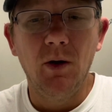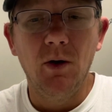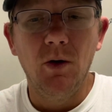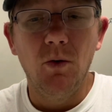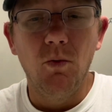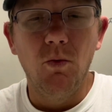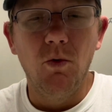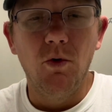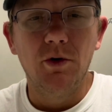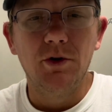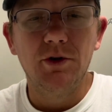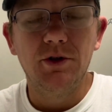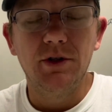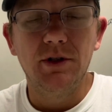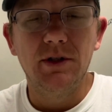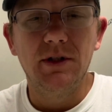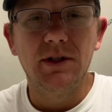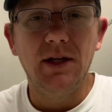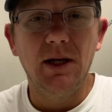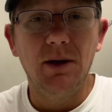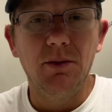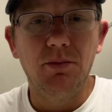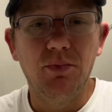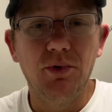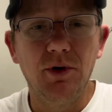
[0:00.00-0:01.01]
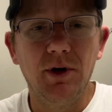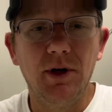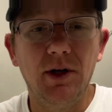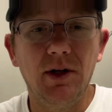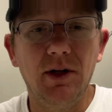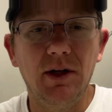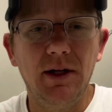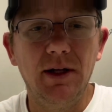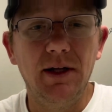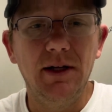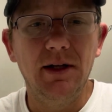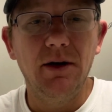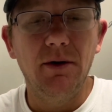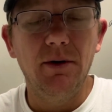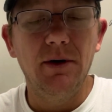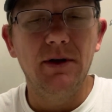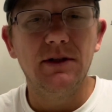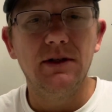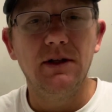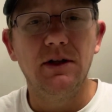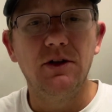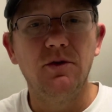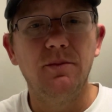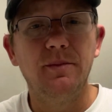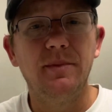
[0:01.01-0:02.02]
Water should stay pretty clean. There is a
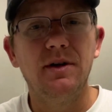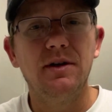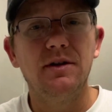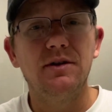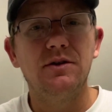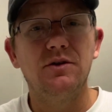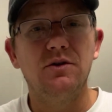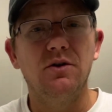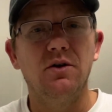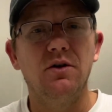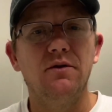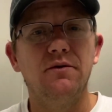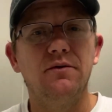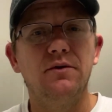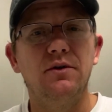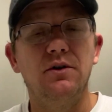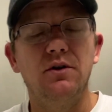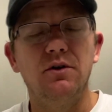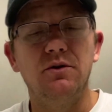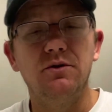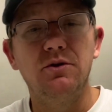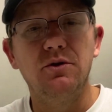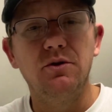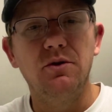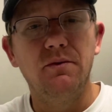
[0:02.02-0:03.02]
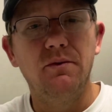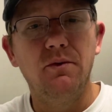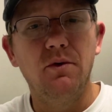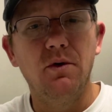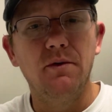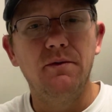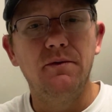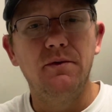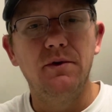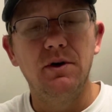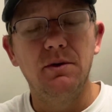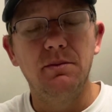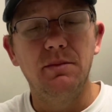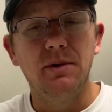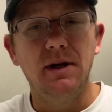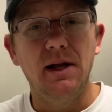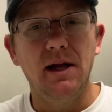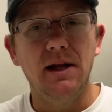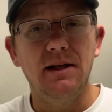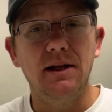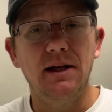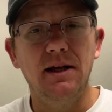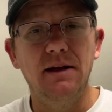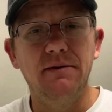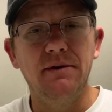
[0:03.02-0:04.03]
little bit of surf, 2 to 4 foot, but
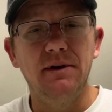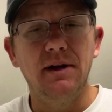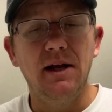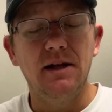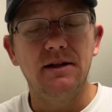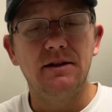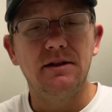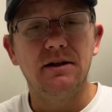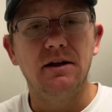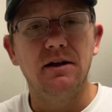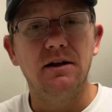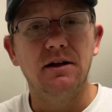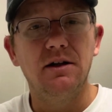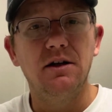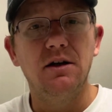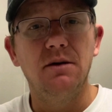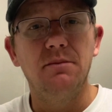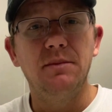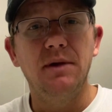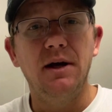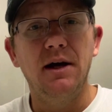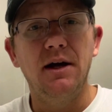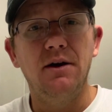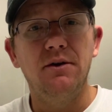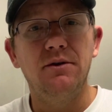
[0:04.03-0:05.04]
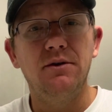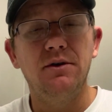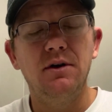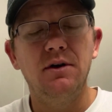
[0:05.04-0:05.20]
that's going to come down.